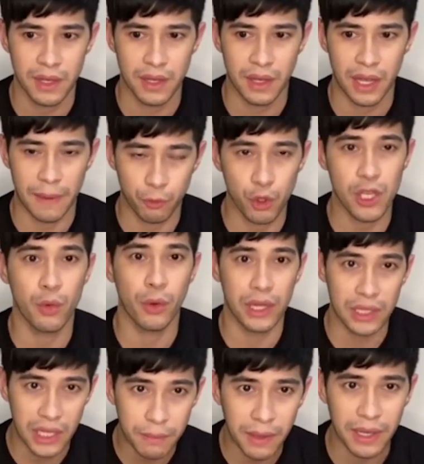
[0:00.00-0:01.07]
I'm doing
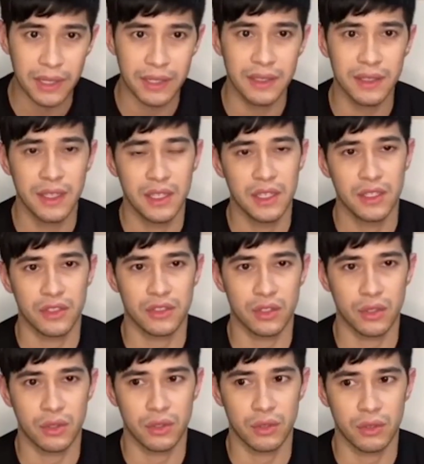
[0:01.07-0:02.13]
well naman.
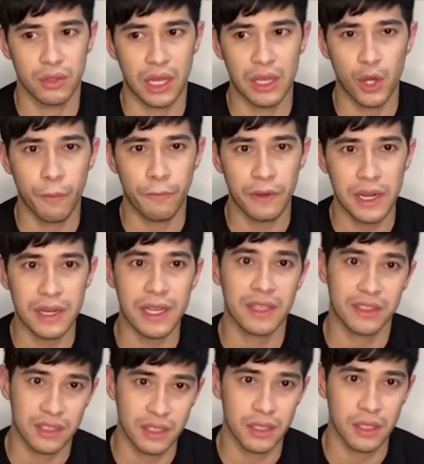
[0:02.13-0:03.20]
So I hopefully
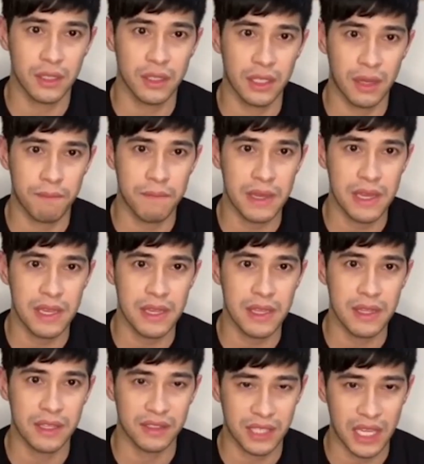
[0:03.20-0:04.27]
next year can be
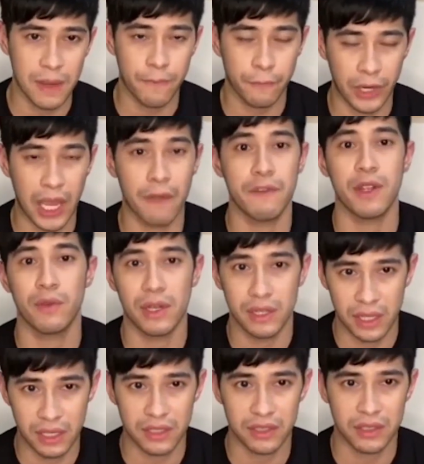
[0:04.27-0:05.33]
the same for
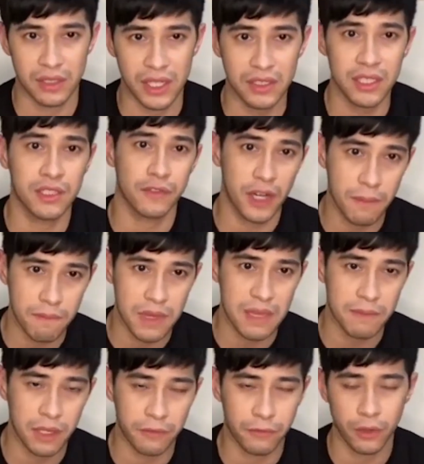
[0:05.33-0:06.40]
everyone next year. Not just for
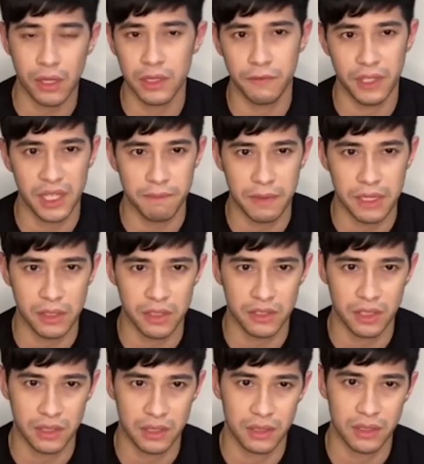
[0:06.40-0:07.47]
me, but for all the
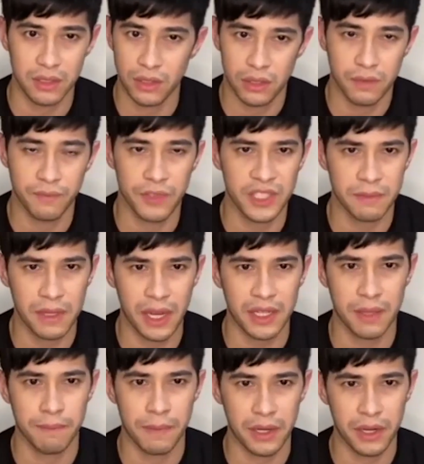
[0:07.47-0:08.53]
Filipinos, and you know, just make
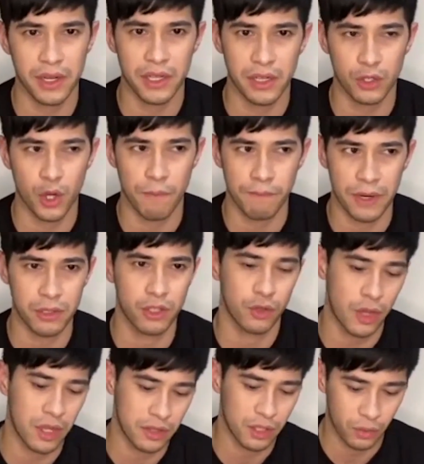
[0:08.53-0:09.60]
it a better year compared to
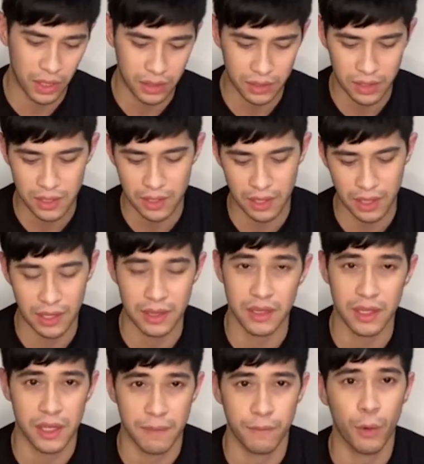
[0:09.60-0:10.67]
twenty twenty,
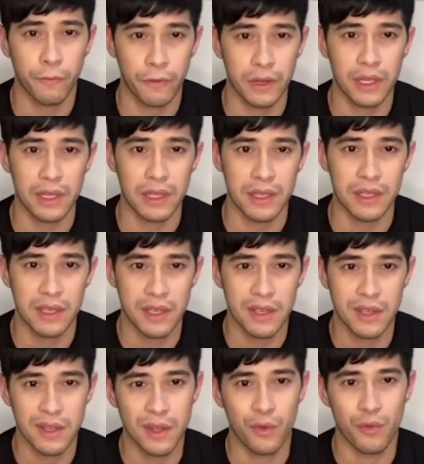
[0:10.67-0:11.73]
and um, hopefully
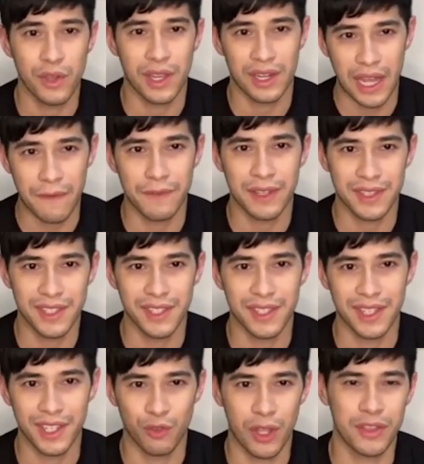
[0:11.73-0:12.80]
we can have that in
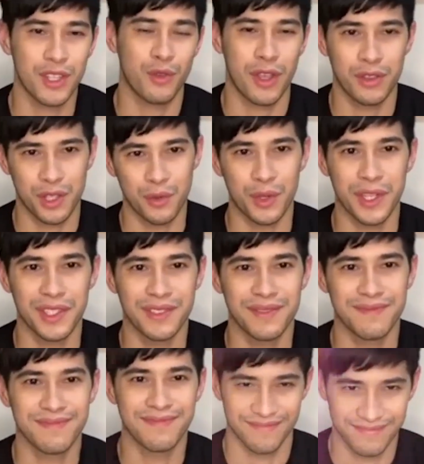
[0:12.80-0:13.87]
uh, twenty
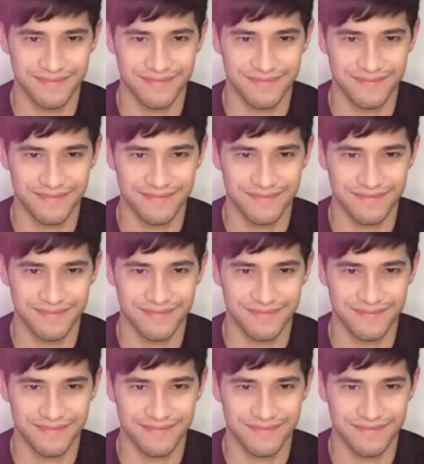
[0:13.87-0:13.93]
twenty-one.